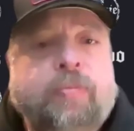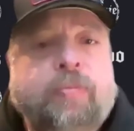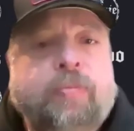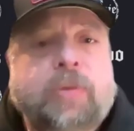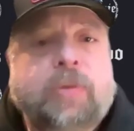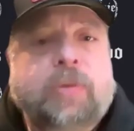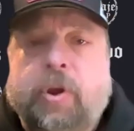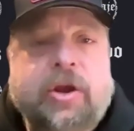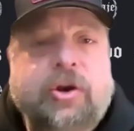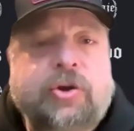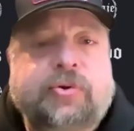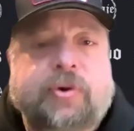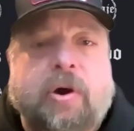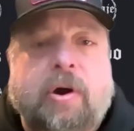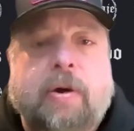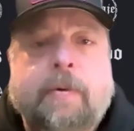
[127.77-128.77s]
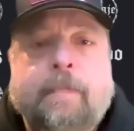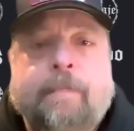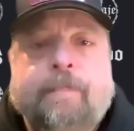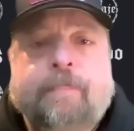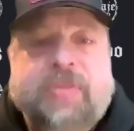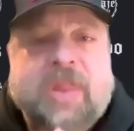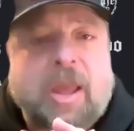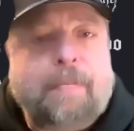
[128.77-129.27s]
Really good draw.
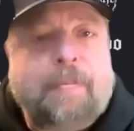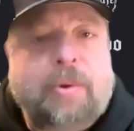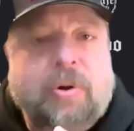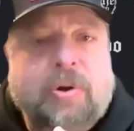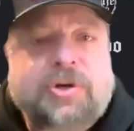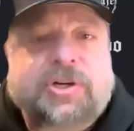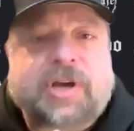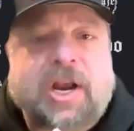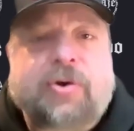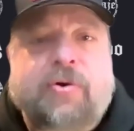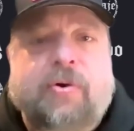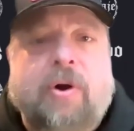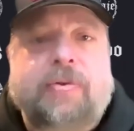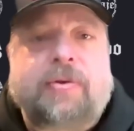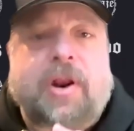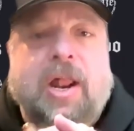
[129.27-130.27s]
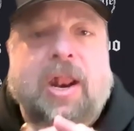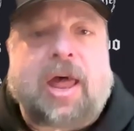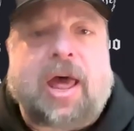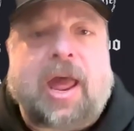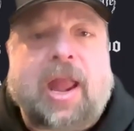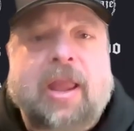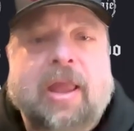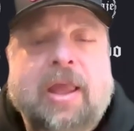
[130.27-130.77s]
That milkshake draw that I
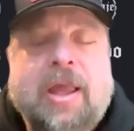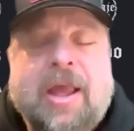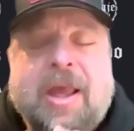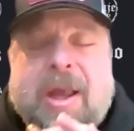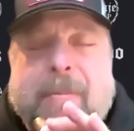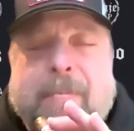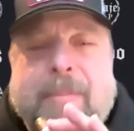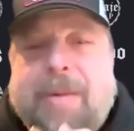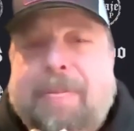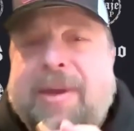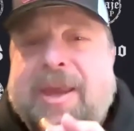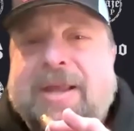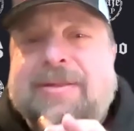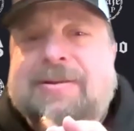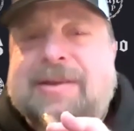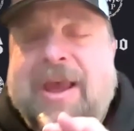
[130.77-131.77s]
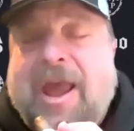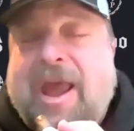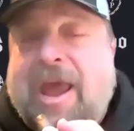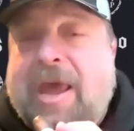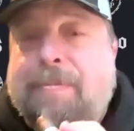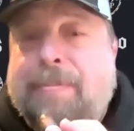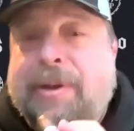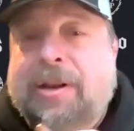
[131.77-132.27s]
like. Maybe a
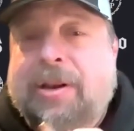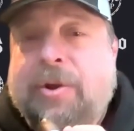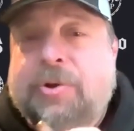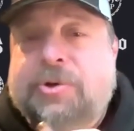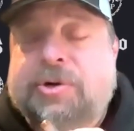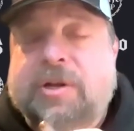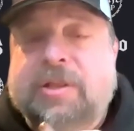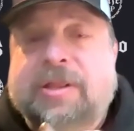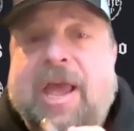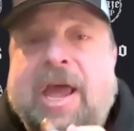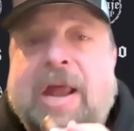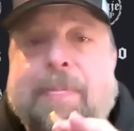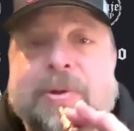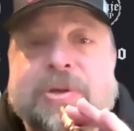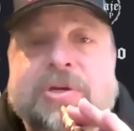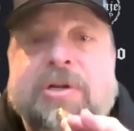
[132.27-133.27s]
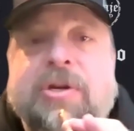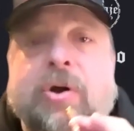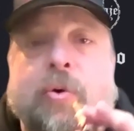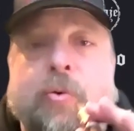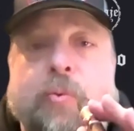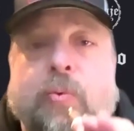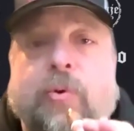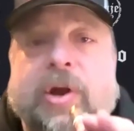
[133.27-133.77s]
tad bit looser than that, but
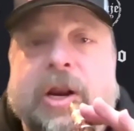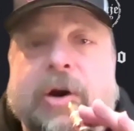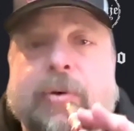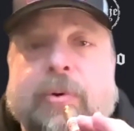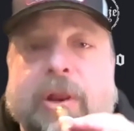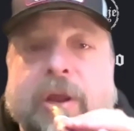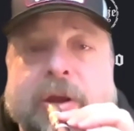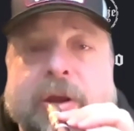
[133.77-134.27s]
still really, really